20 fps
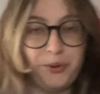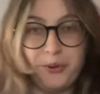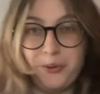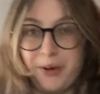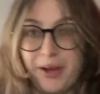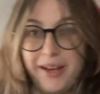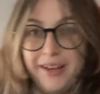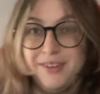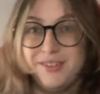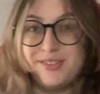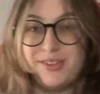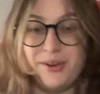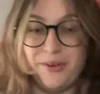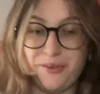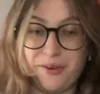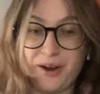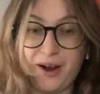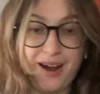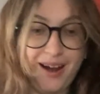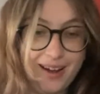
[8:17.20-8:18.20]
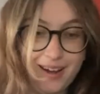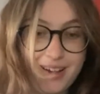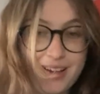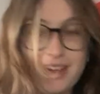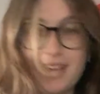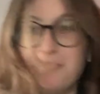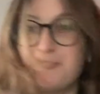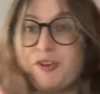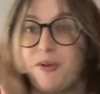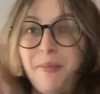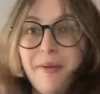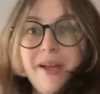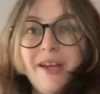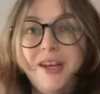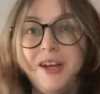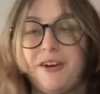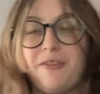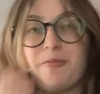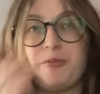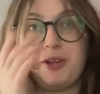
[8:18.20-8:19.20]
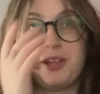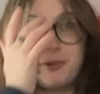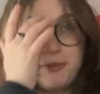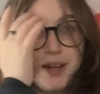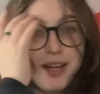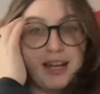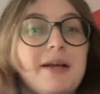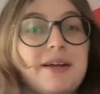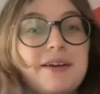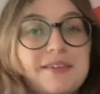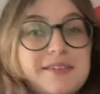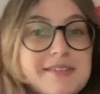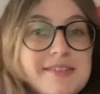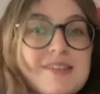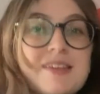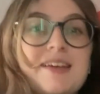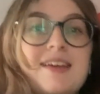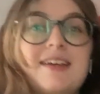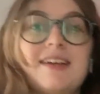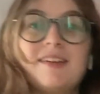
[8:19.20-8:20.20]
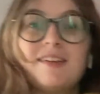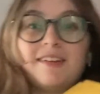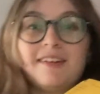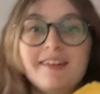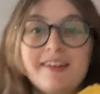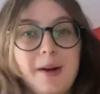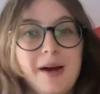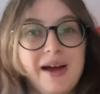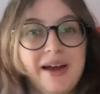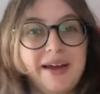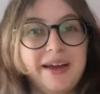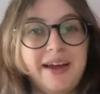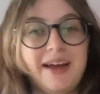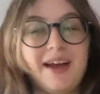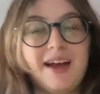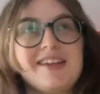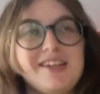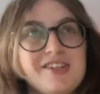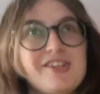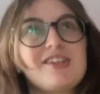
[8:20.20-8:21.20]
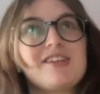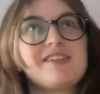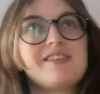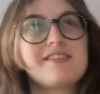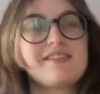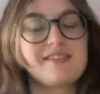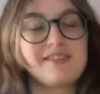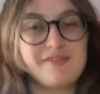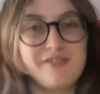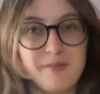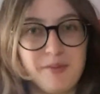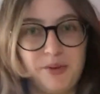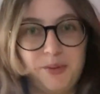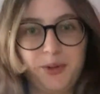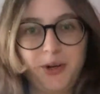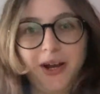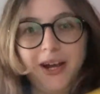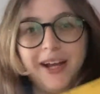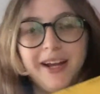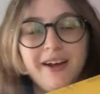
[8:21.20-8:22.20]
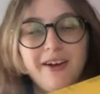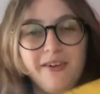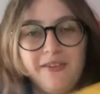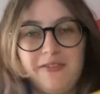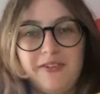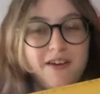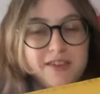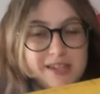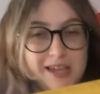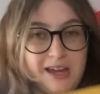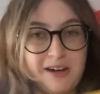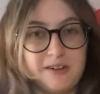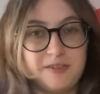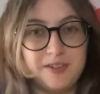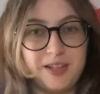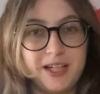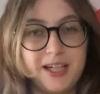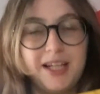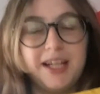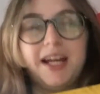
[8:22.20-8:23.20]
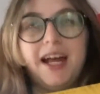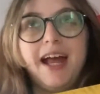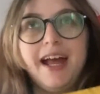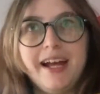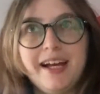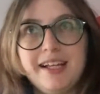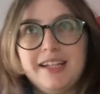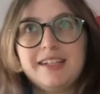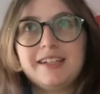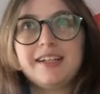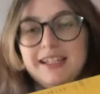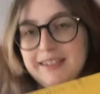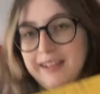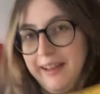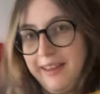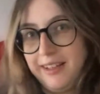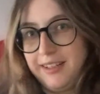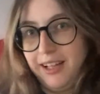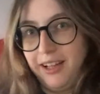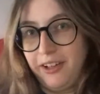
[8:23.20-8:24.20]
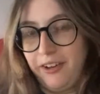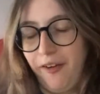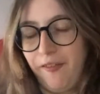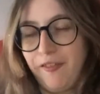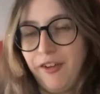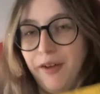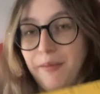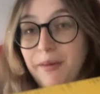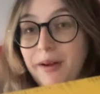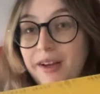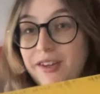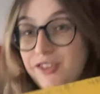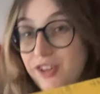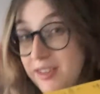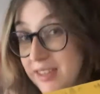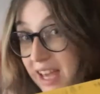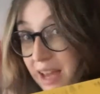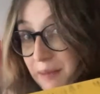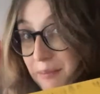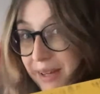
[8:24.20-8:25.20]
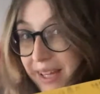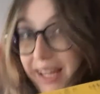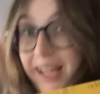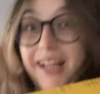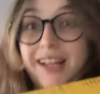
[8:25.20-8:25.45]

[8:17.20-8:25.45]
Okay, so I am jumping in here really quick because my editions from illumicrate of A Scatter of Light and Last Night at the Telegraph Club just came in.